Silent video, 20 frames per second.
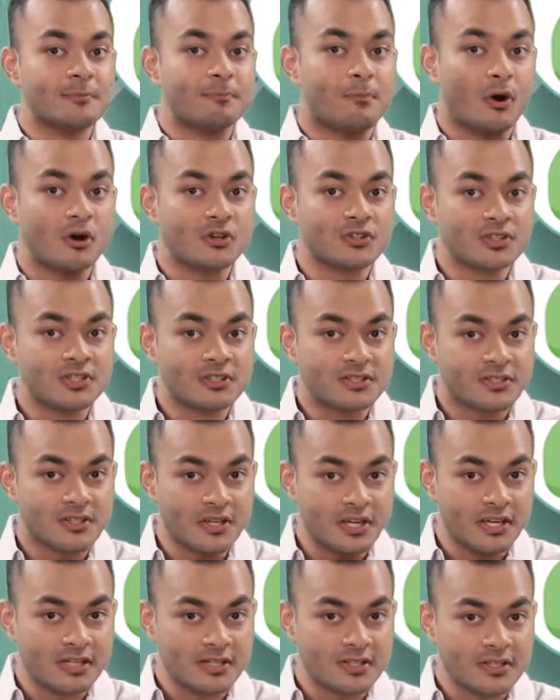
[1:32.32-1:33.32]

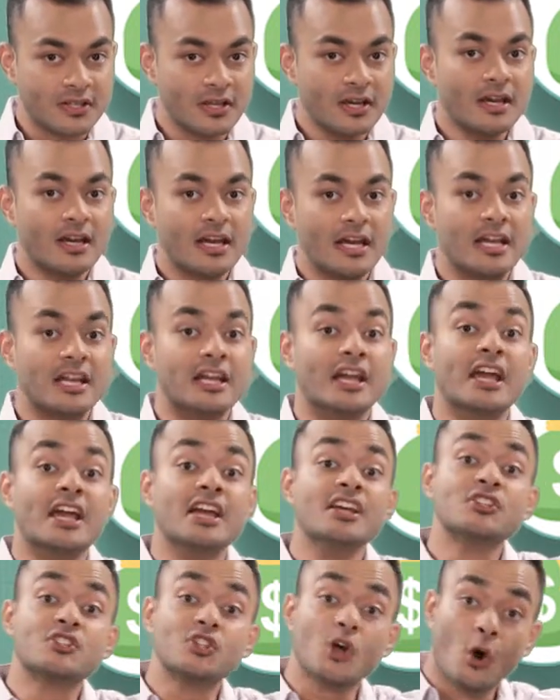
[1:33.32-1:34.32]
deposits it in
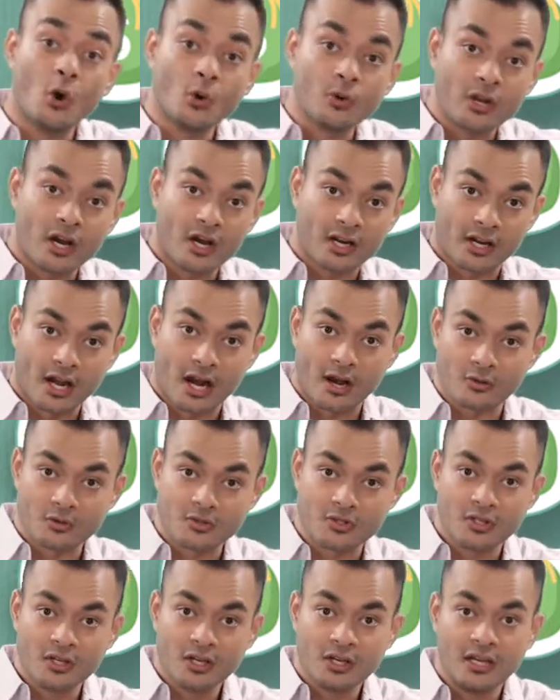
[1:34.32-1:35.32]
his own
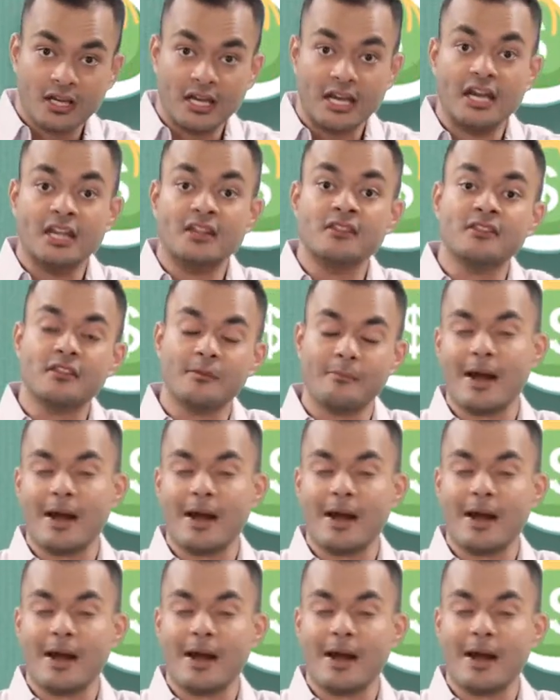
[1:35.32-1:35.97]
account in the